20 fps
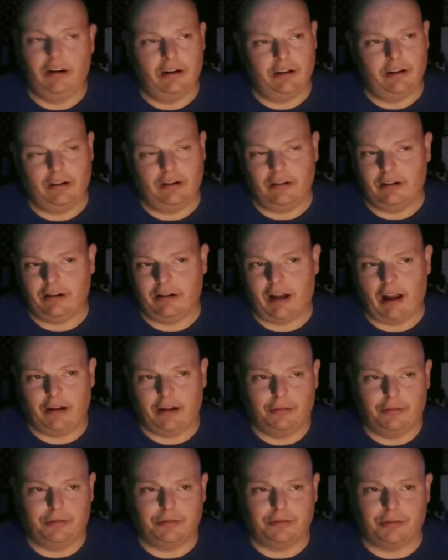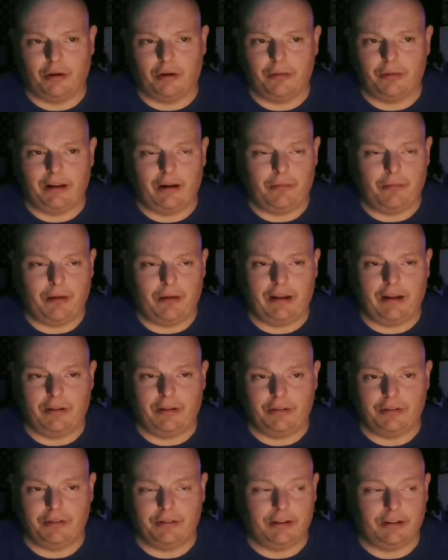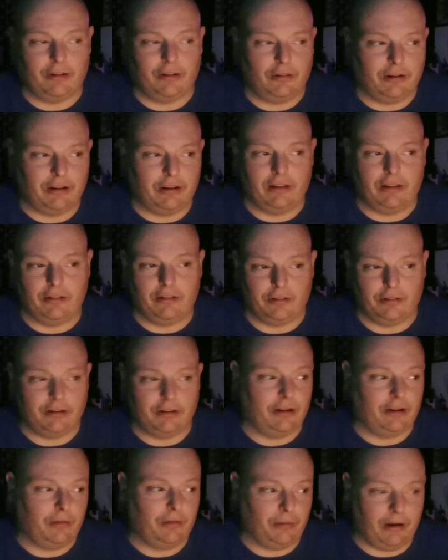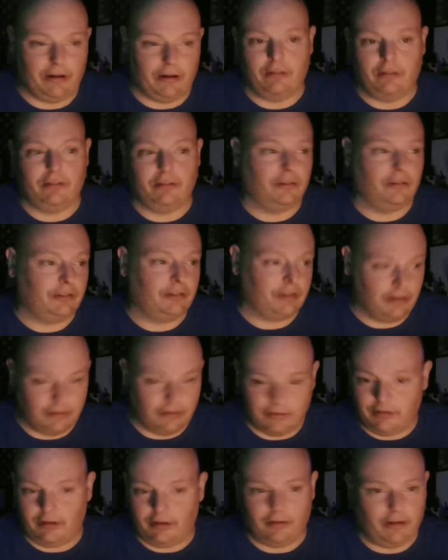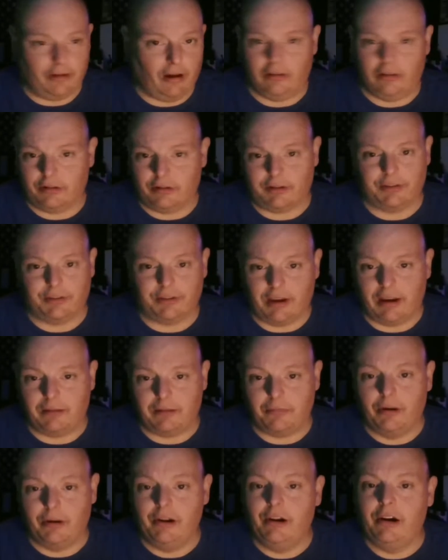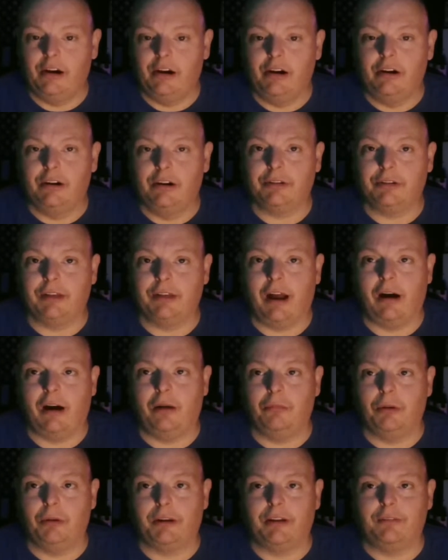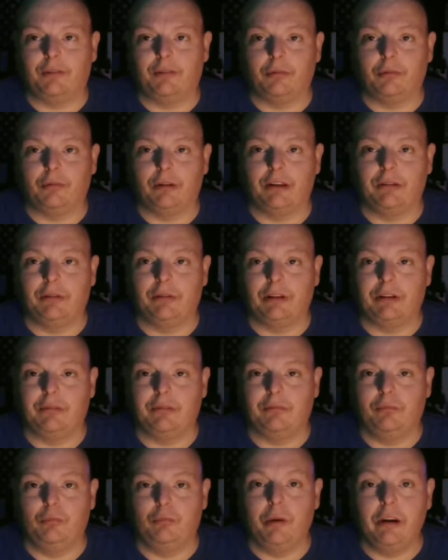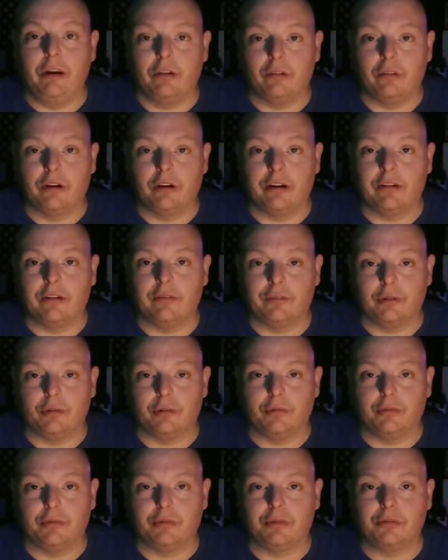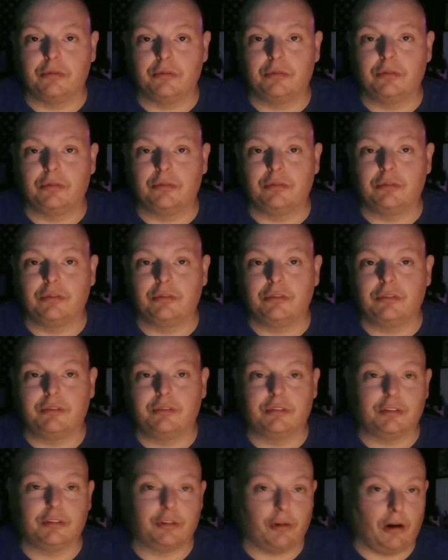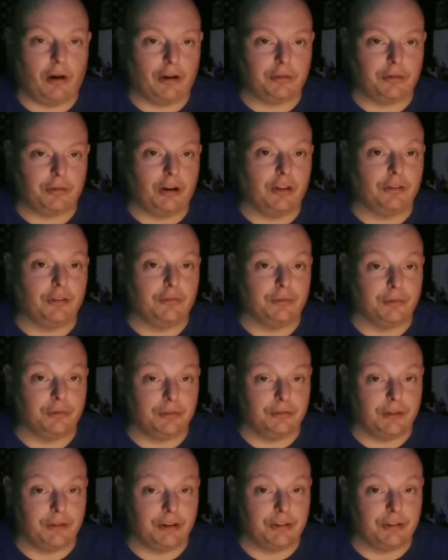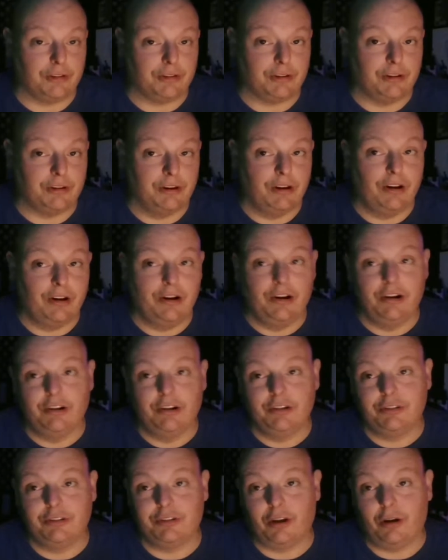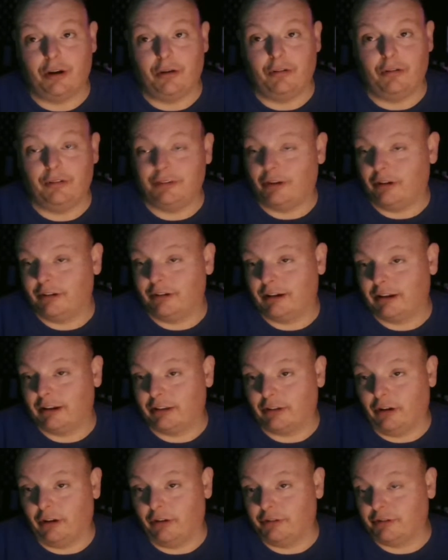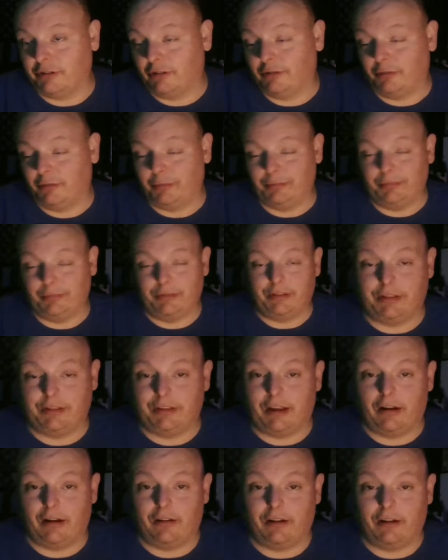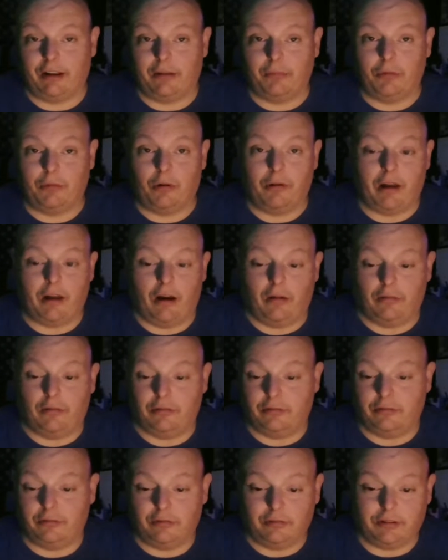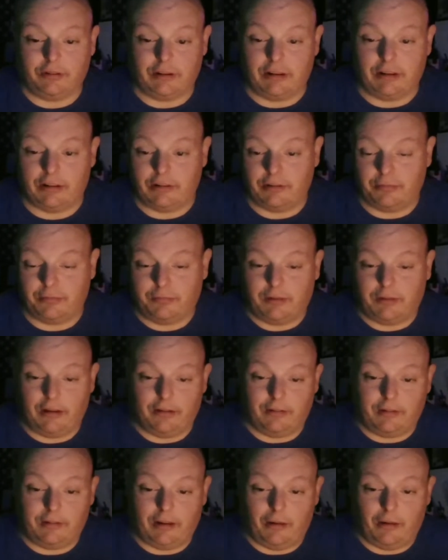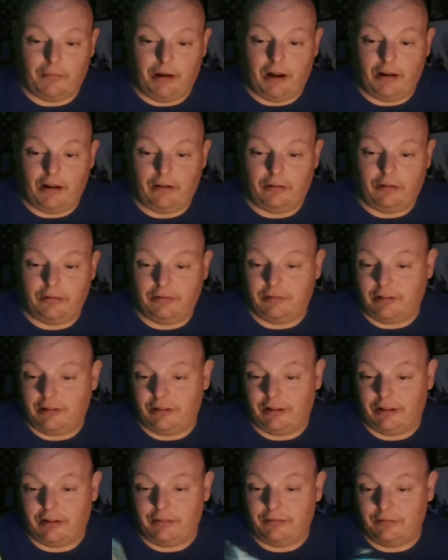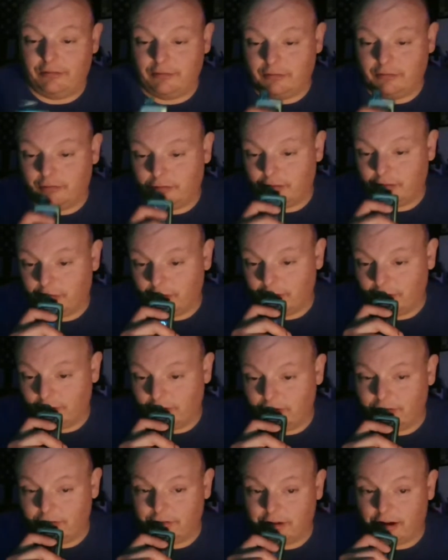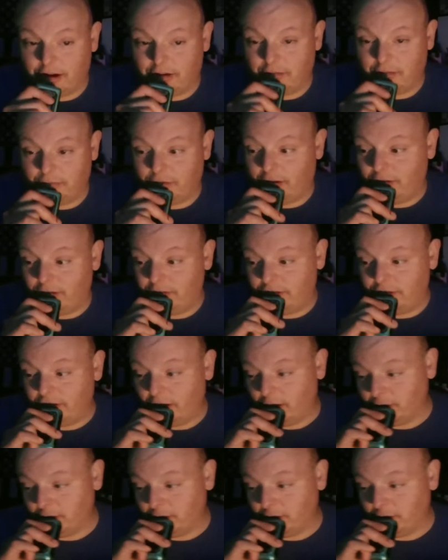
You know, I grew so many albinos, and it's like, okay, that looks like the albino. This looks like, you know, they all look the same. So now I'm looking for really, really weird looking fruits to cross with other fruits eventually. So as long as I get the culture of them, then I'll get them grown out, get a mono, and then change them with others.